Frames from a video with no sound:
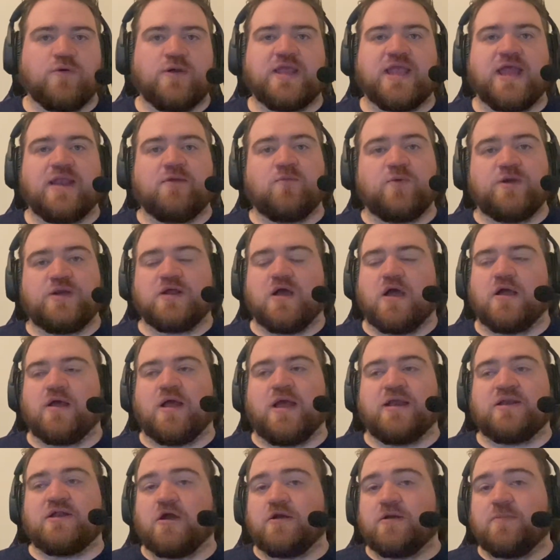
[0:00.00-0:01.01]
Again,
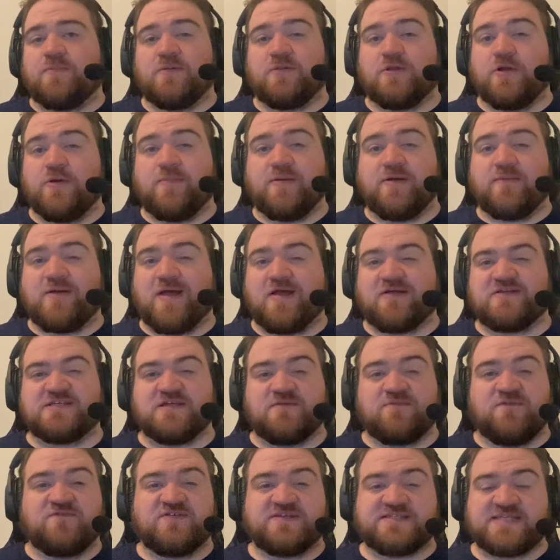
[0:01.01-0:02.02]
I talked a little bit about
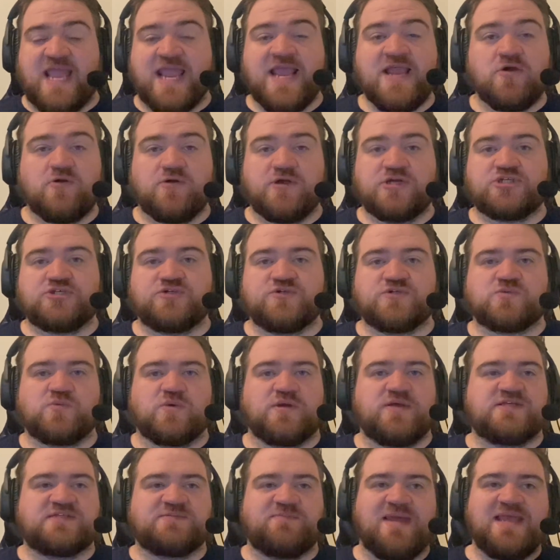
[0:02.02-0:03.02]
some of his anger issues where
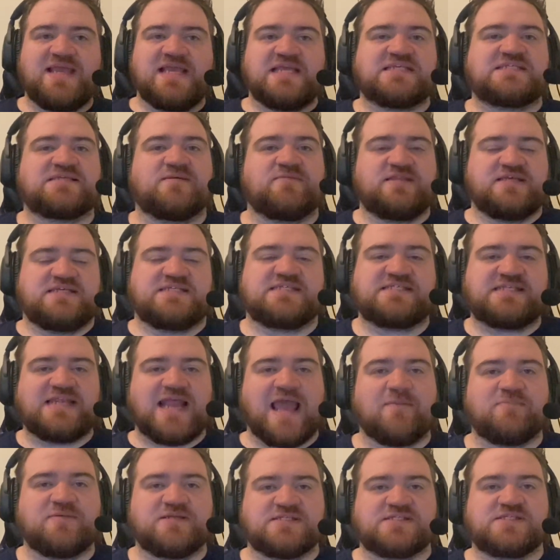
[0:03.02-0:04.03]
he's making some of these
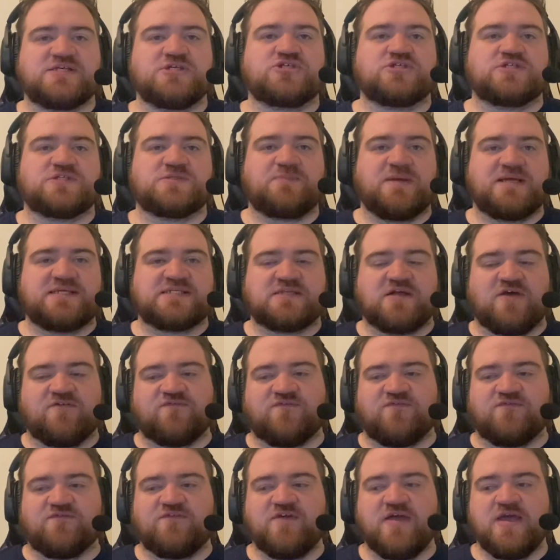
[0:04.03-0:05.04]
snap decisions based off
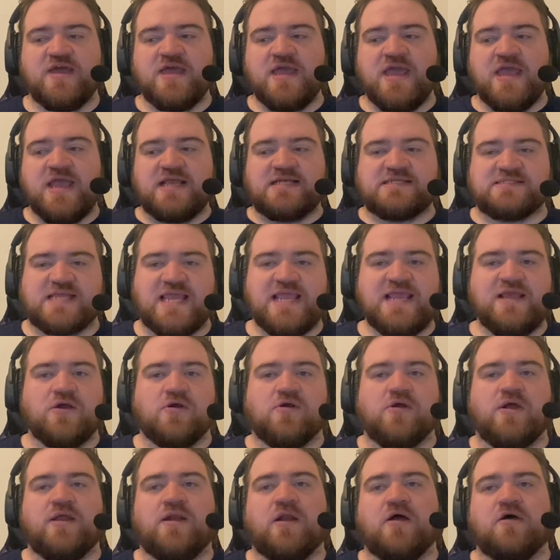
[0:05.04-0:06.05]
of his
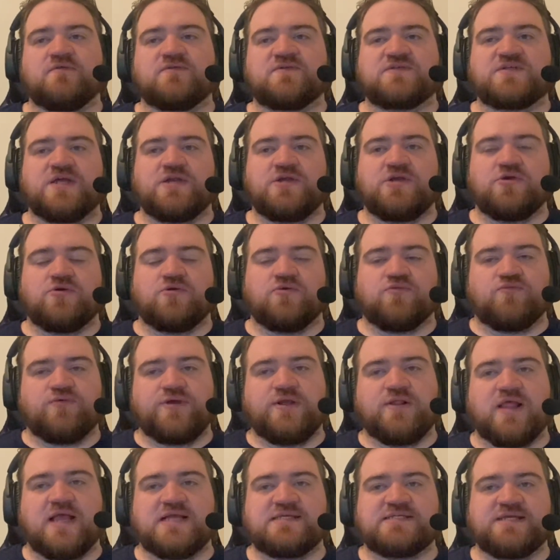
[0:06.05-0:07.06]
anger, and all of a sudden you're
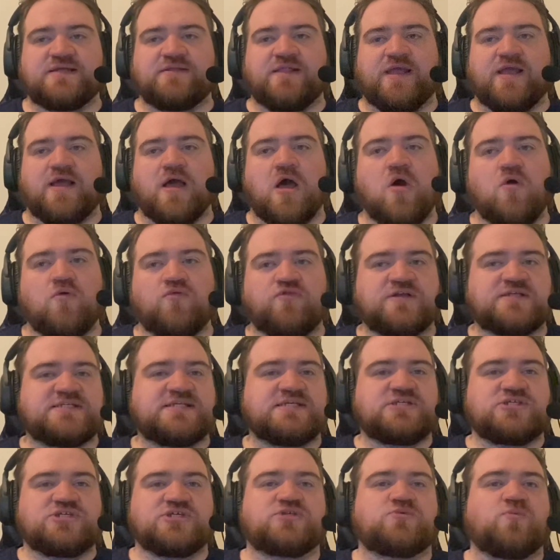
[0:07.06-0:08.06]
realizing like, oh, this
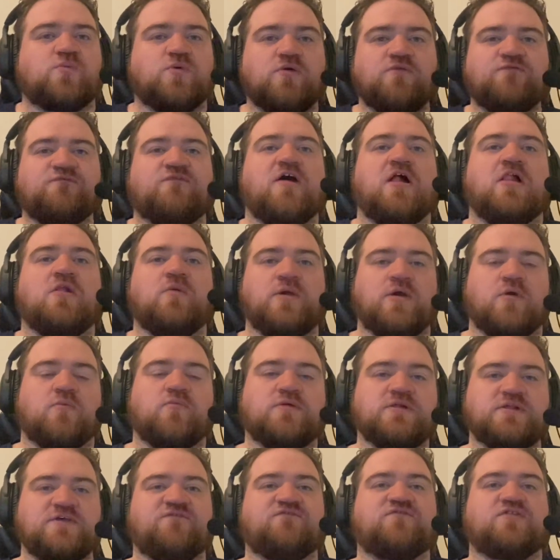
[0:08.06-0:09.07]
is just, we're following a
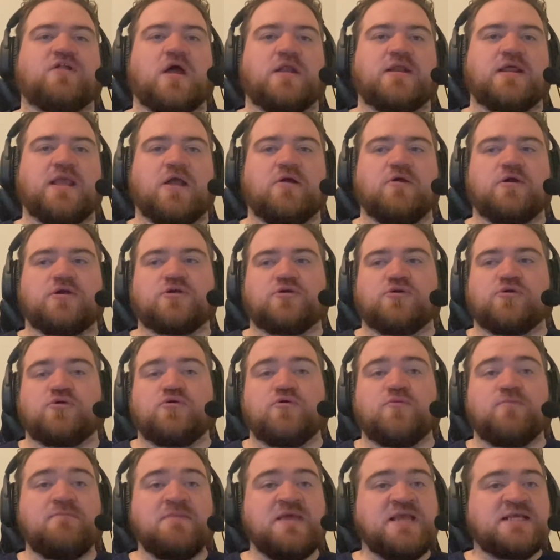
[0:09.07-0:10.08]
really flawed character
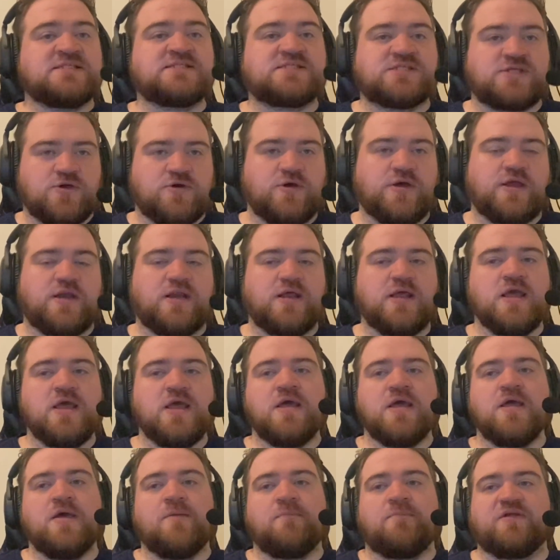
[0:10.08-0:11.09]
who means good,
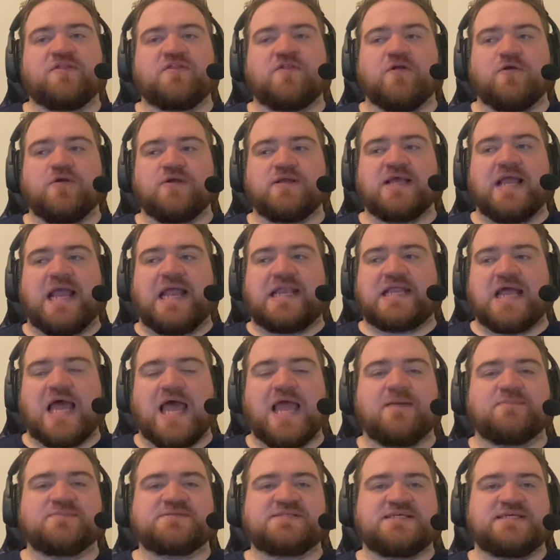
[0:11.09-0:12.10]
but there at
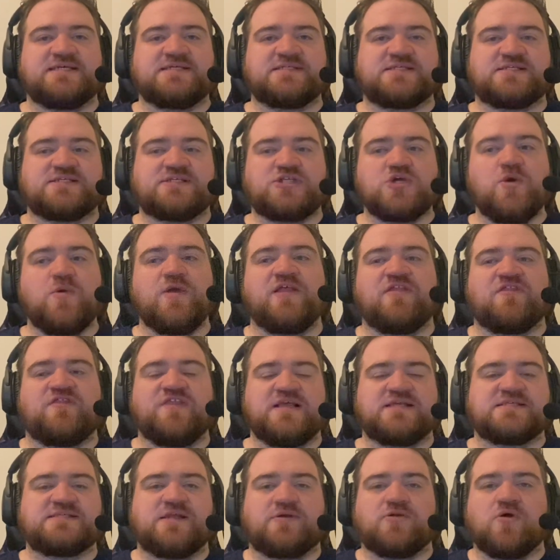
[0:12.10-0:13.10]
times he's doing
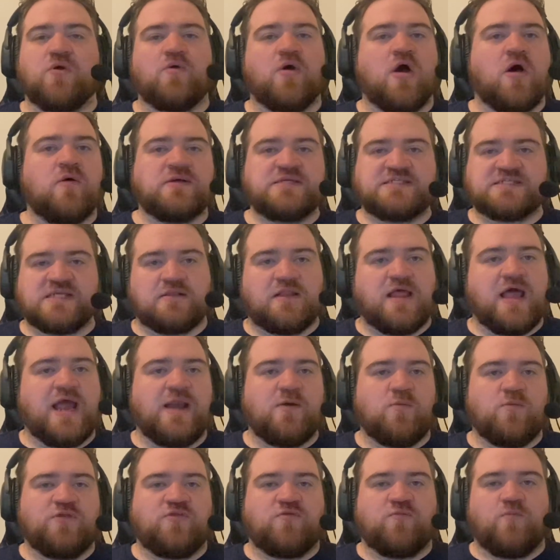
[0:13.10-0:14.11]
things that don't always
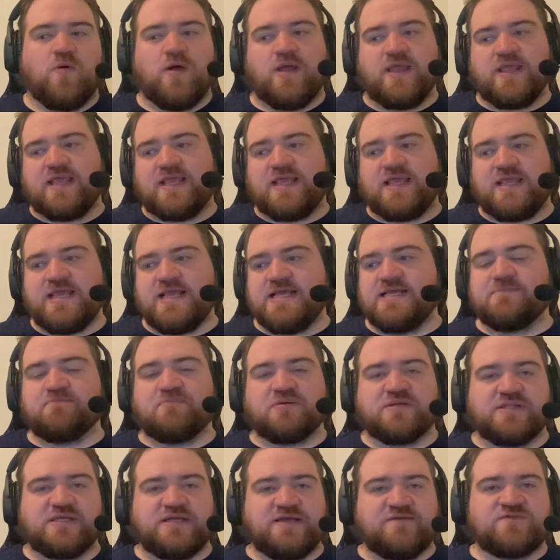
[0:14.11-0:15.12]
align with what he
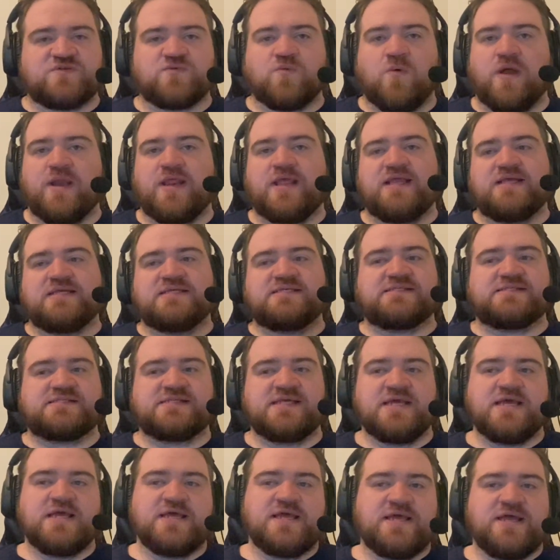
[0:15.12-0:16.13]
believes, what his
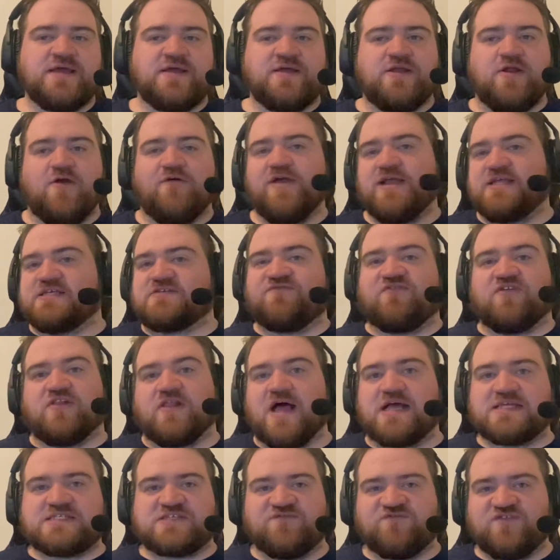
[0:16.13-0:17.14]
his
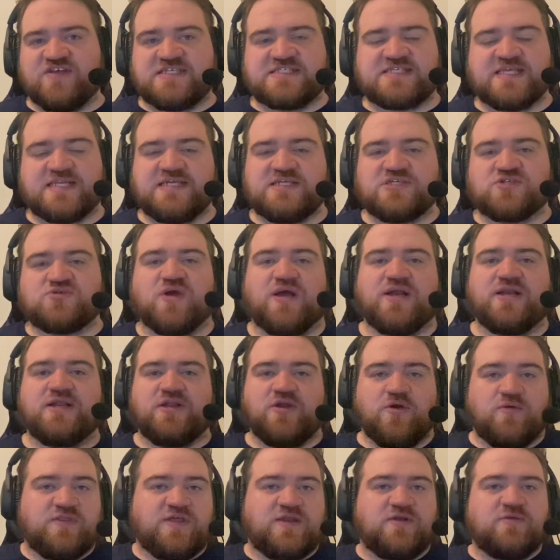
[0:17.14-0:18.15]
philosophies that he's trying
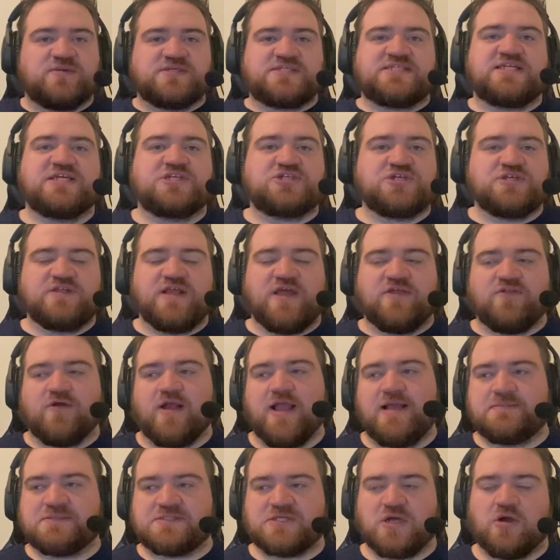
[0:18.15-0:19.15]
to, that he was teaching the other
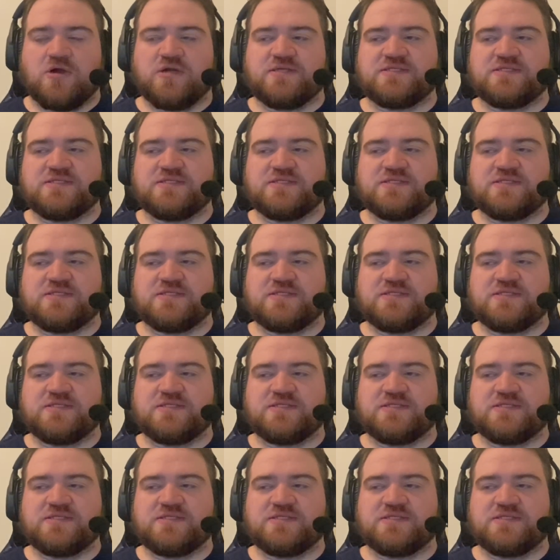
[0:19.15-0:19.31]
apes are.